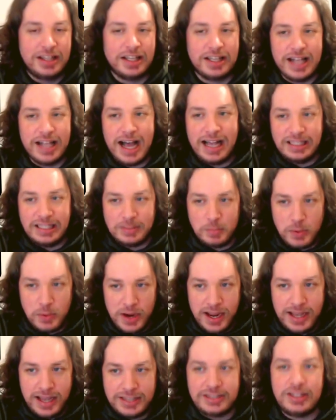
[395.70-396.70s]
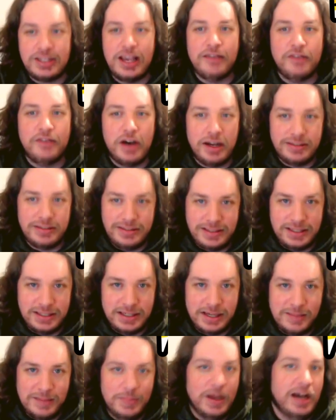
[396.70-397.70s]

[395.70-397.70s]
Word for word: the glass breaks. You have Austin come